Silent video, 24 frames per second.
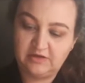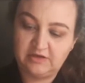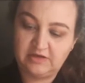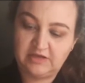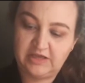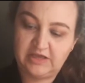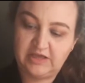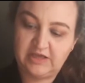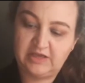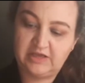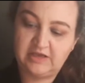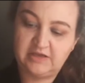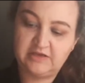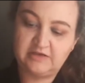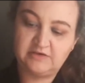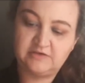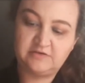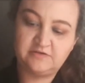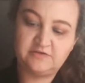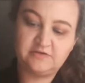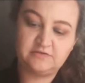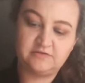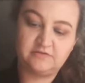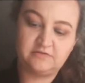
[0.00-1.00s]

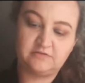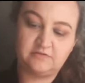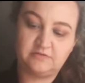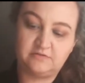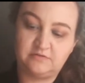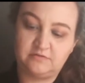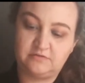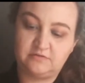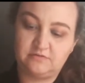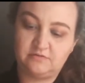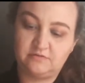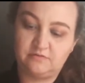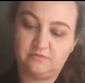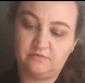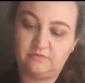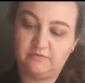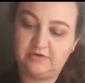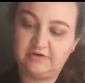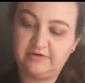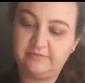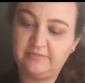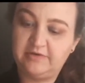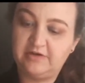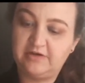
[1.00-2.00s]
And what
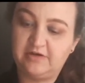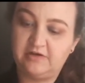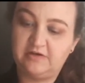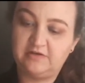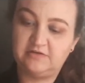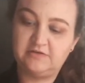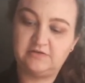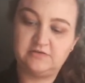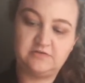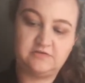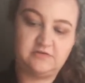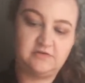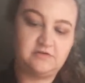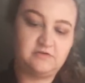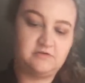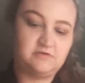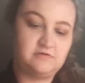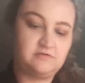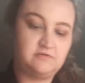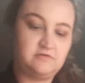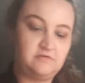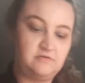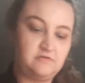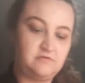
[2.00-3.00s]
I'm going
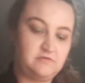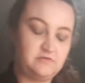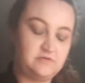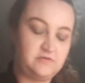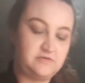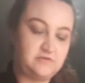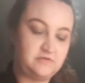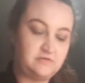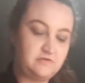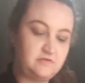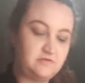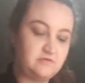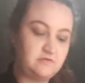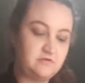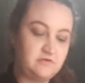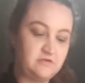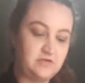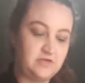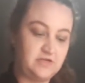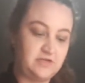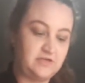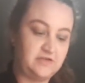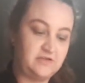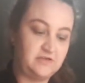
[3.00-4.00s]
to do
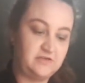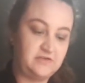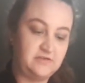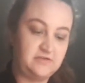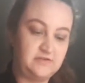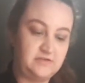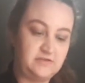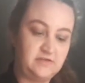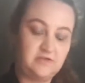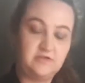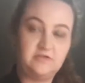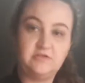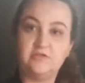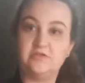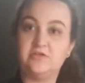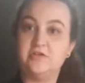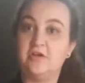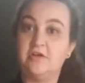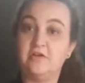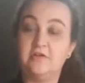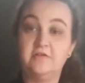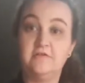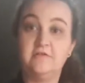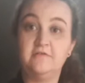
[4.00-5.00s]
is
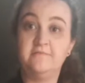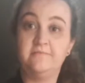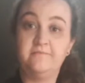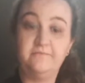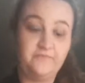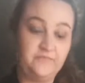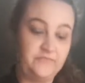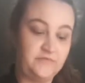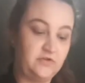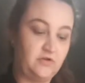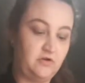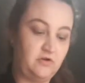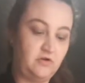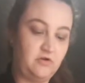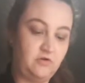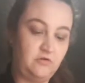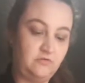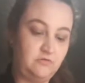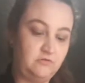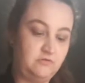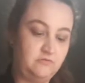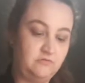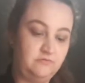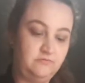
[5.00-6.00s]
chuck the
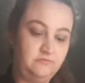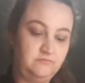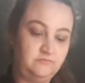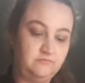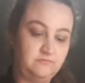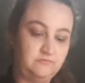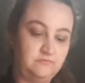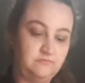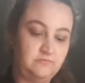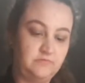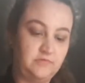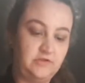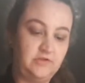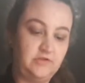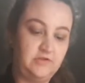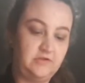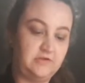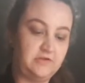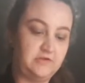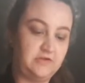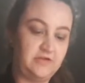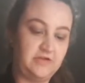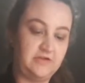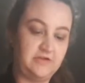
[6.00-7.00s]
whole
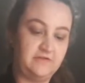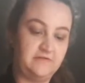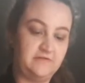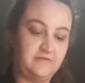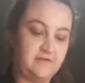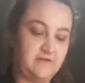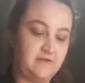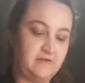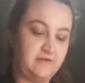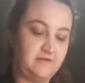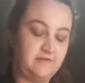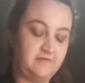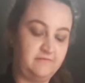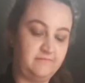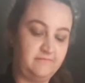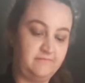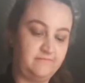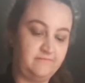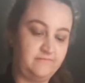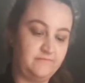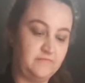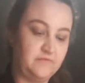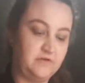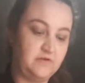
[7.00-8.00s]
lot in there.
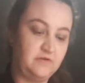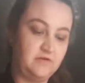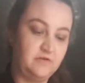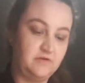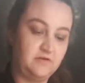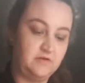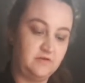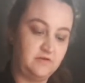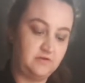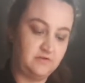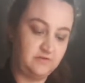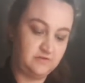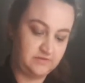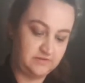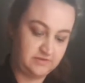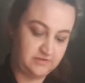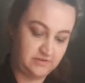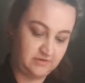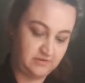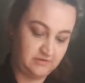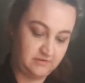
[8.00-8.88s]
So